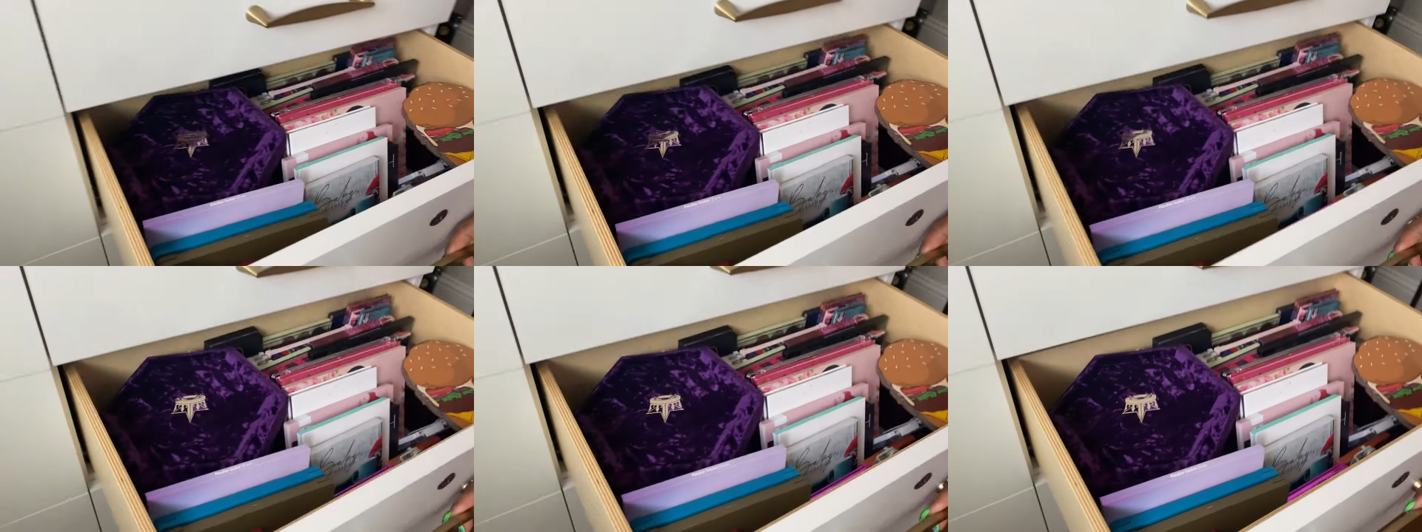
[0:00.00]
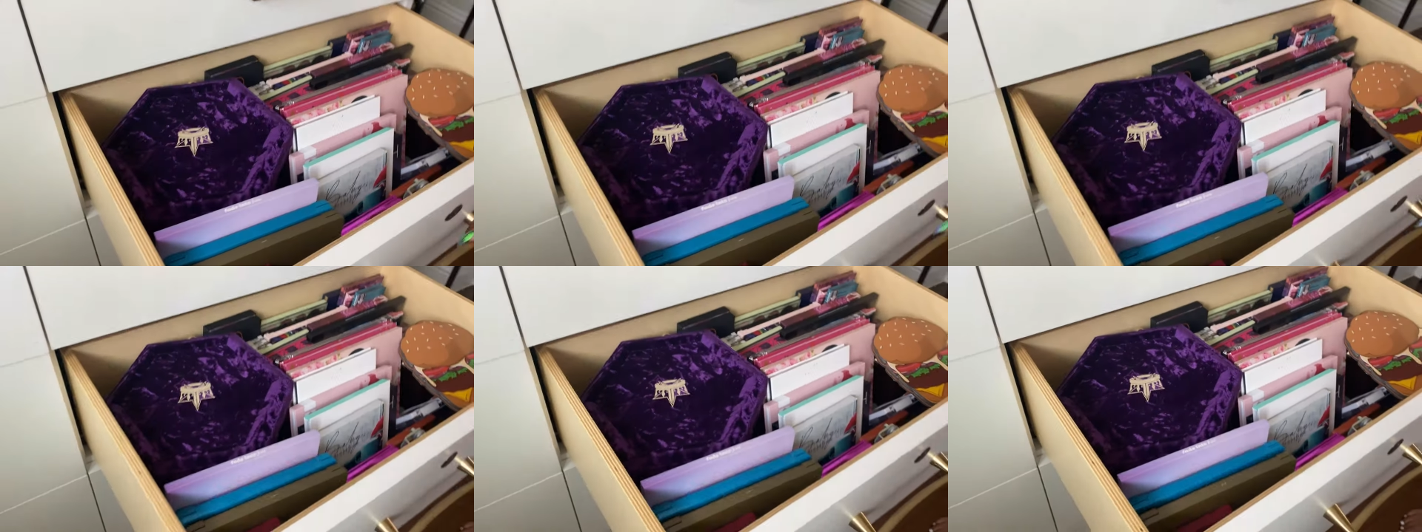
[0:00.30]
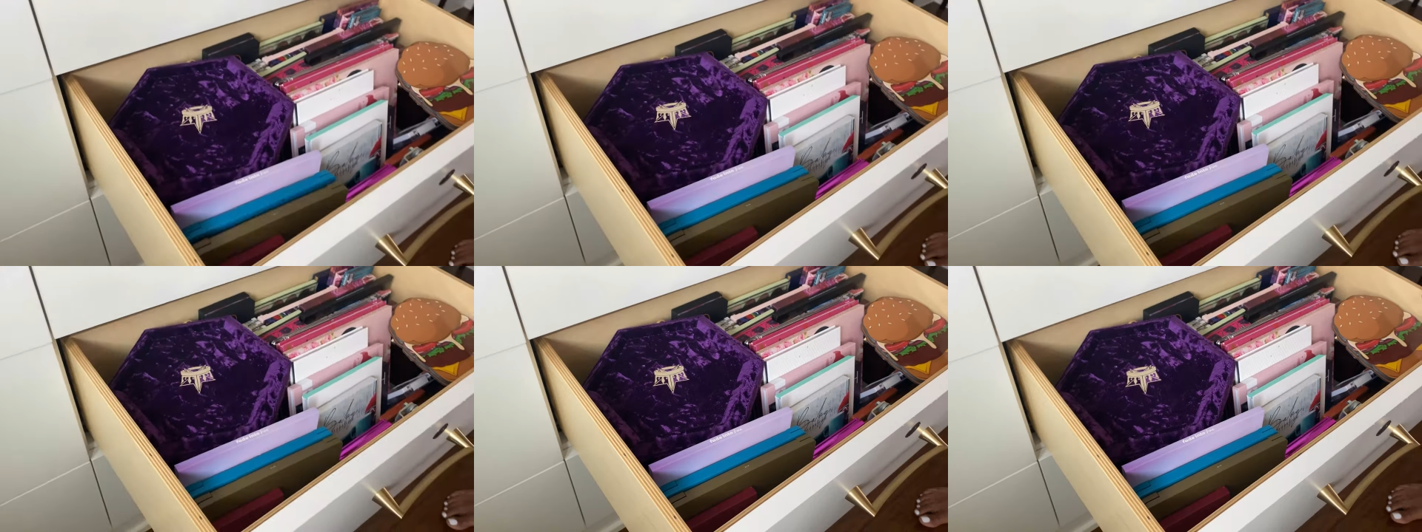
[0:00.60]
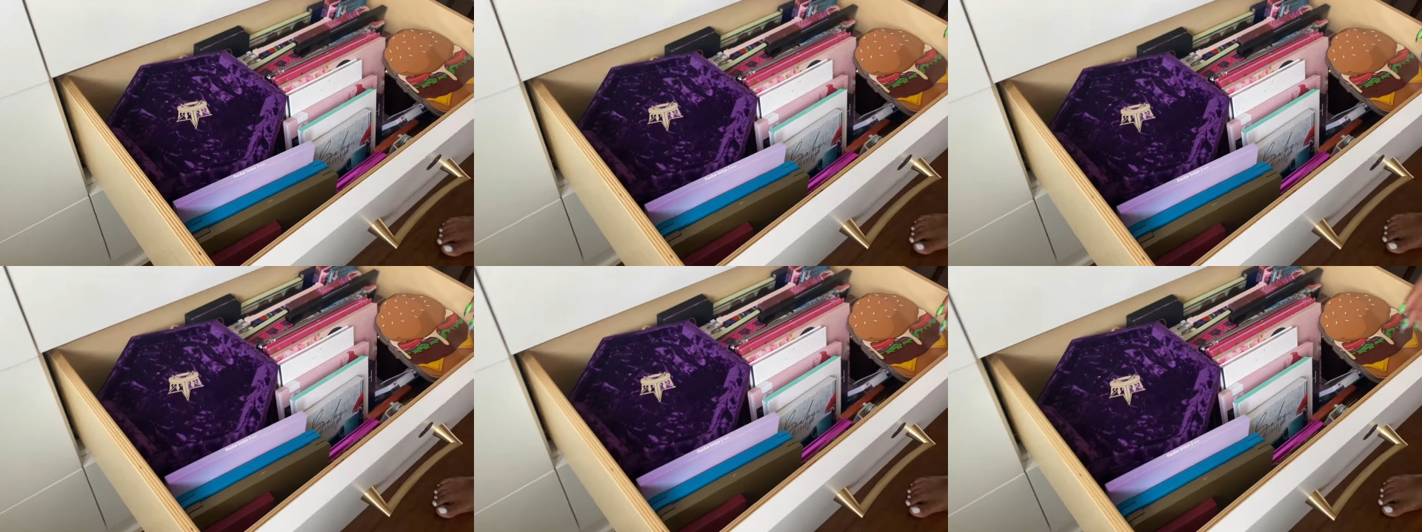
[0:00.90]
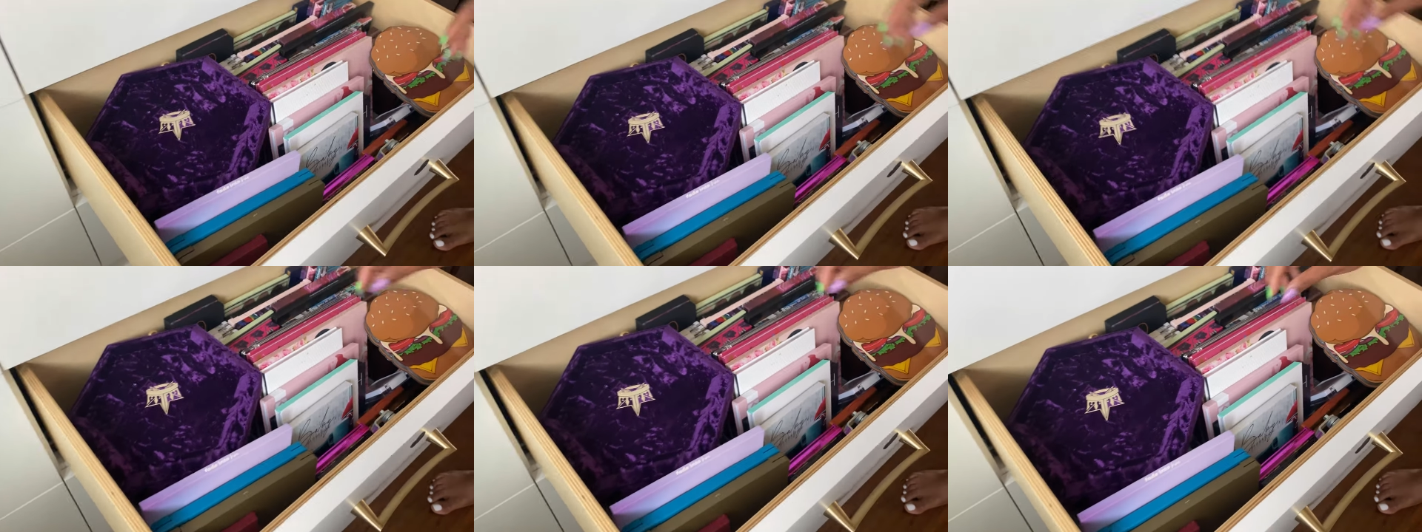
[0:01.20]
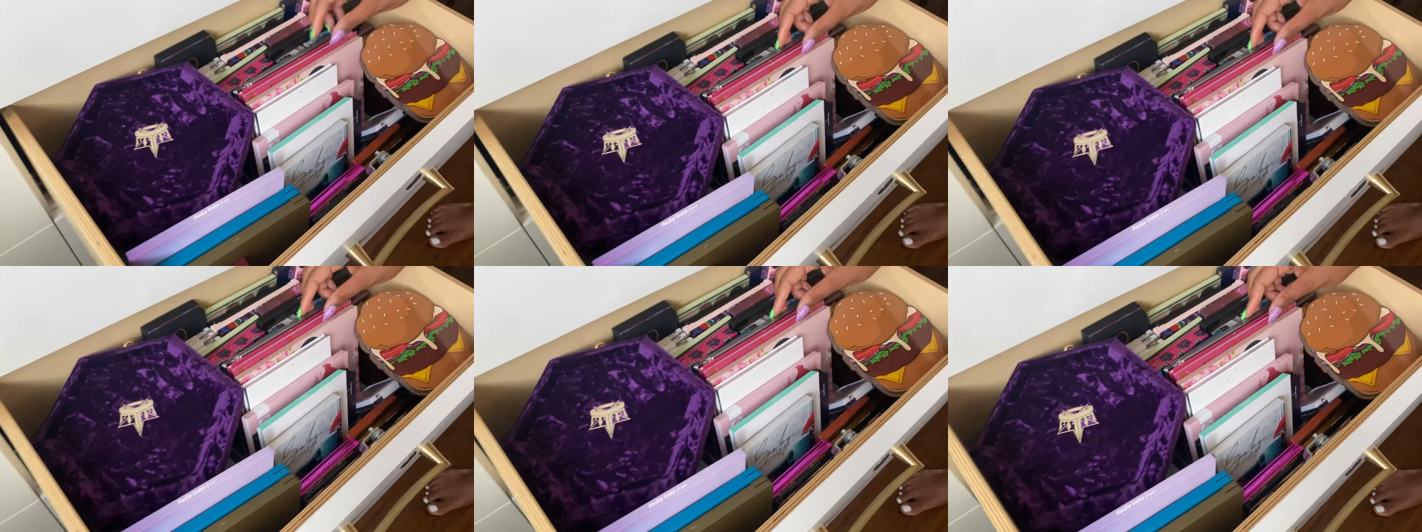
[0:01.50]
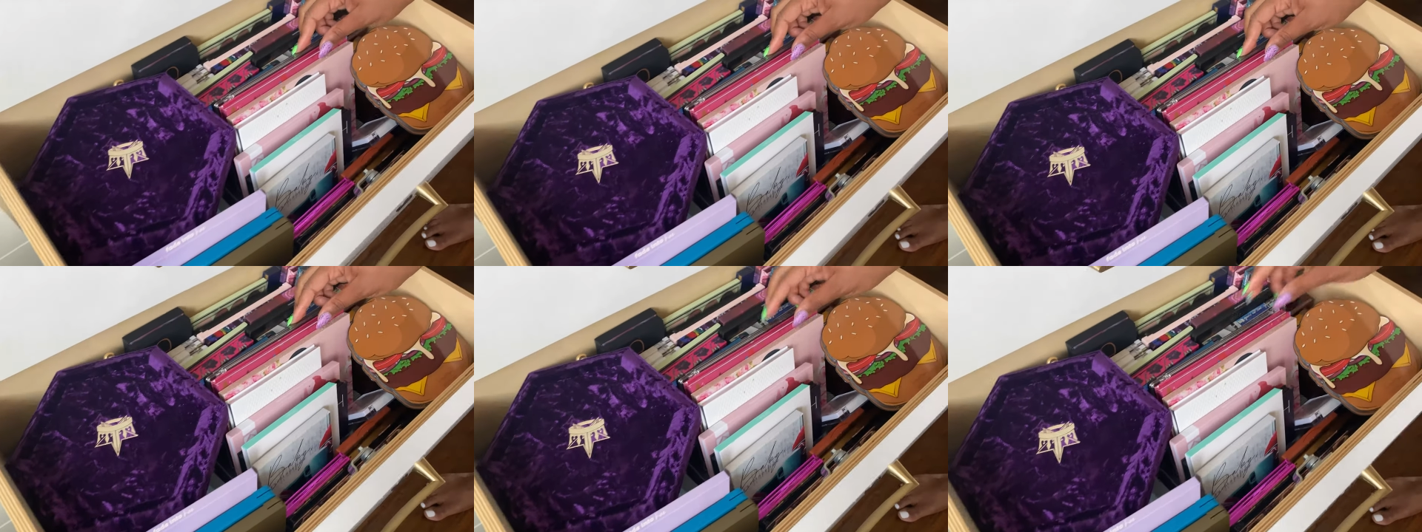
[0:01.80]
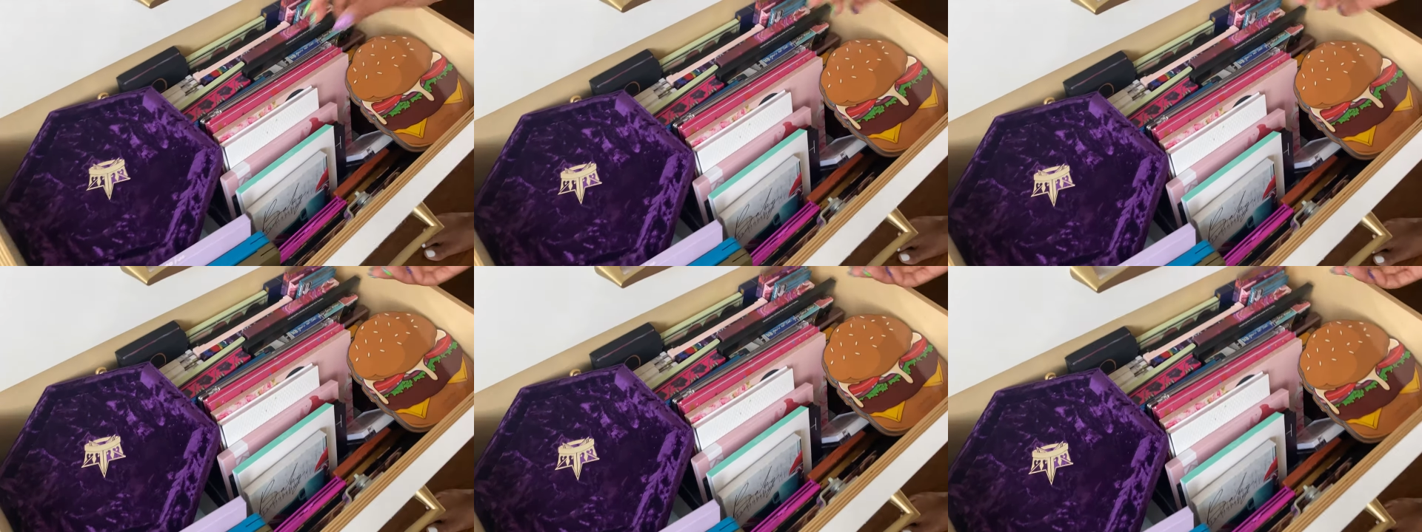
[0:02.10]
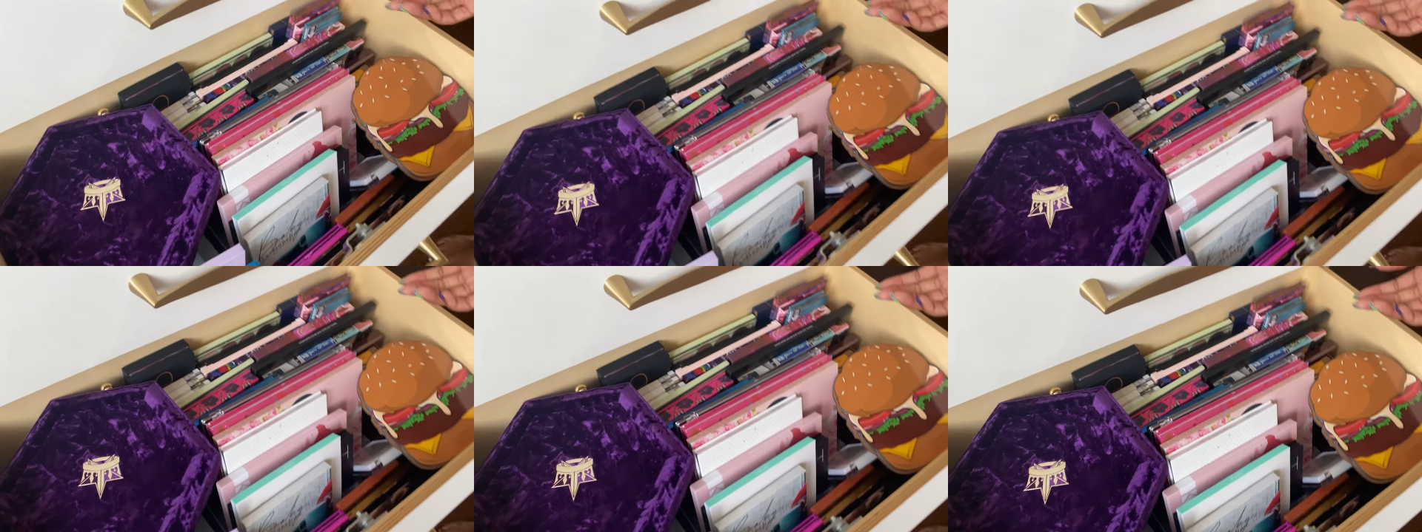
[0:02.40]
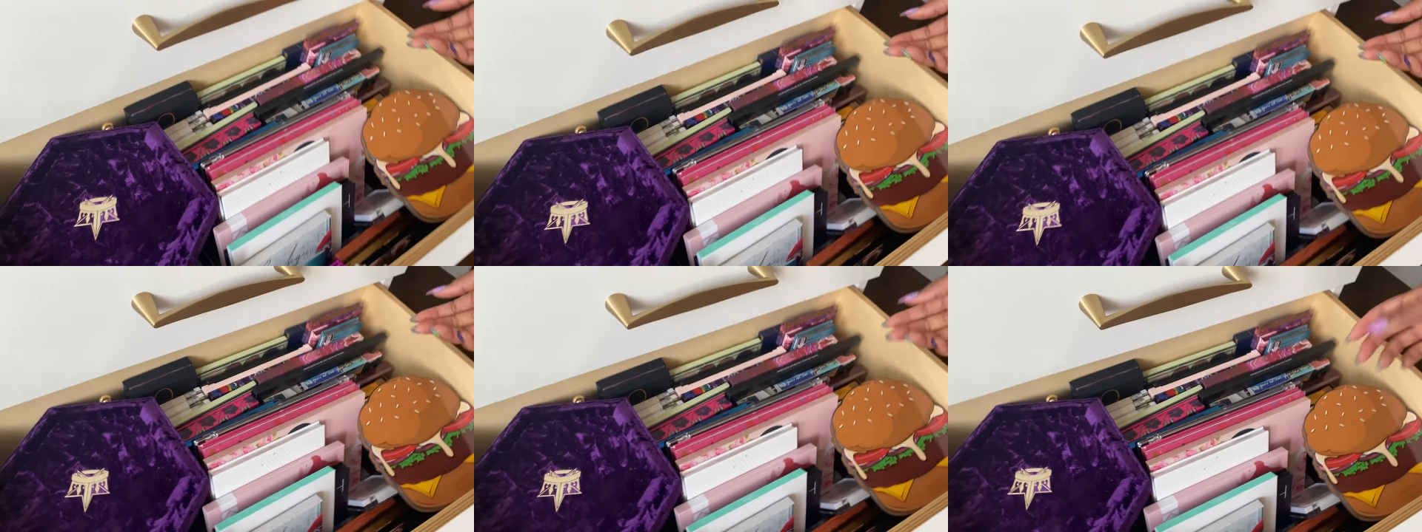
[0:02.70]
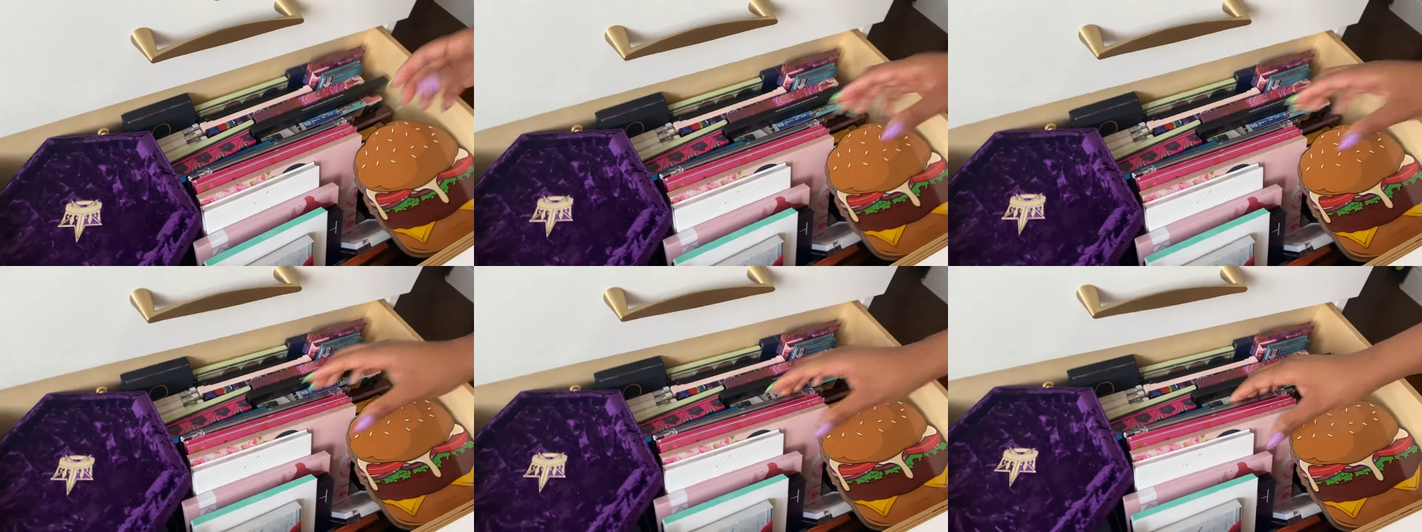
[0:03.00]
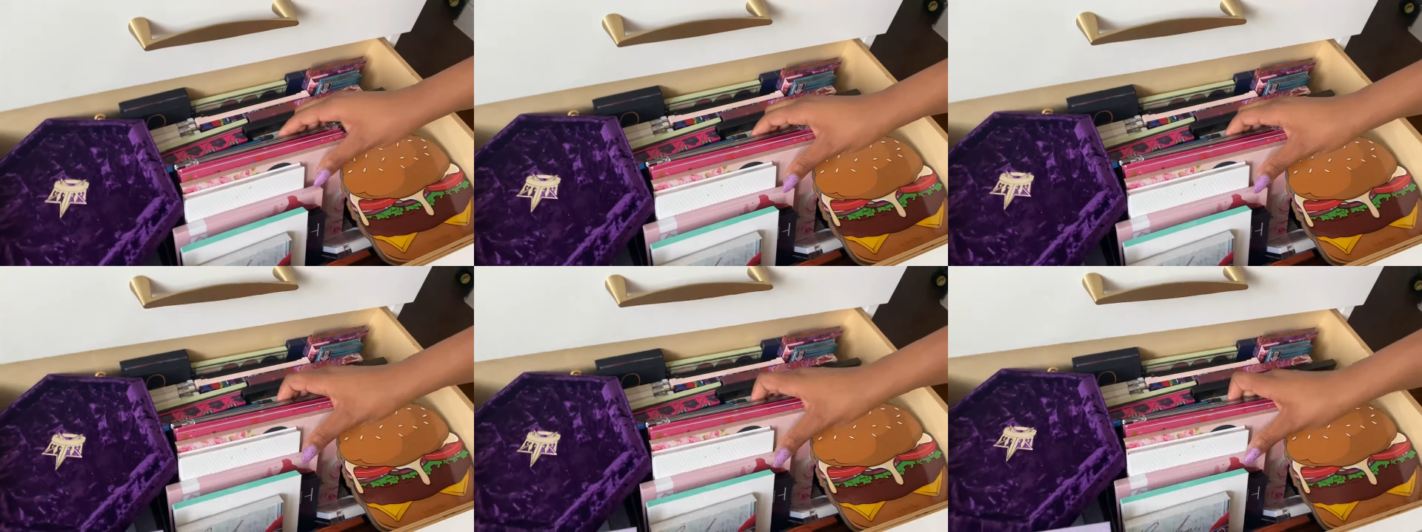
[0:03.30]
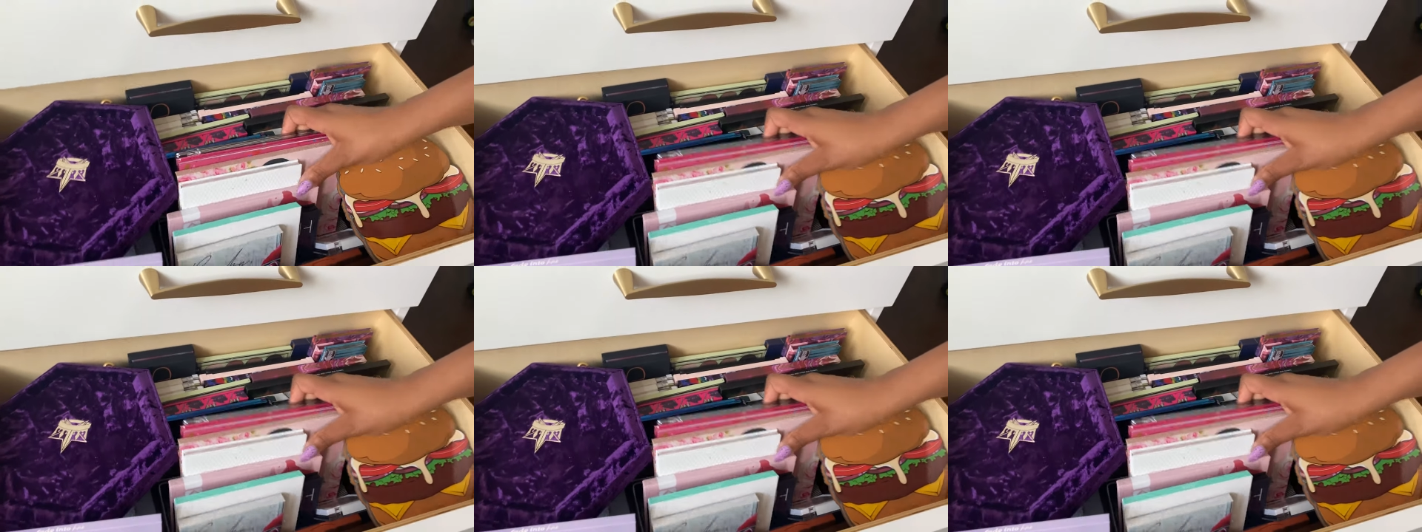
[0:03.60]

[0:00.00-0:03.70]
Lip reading: (no speaker visible)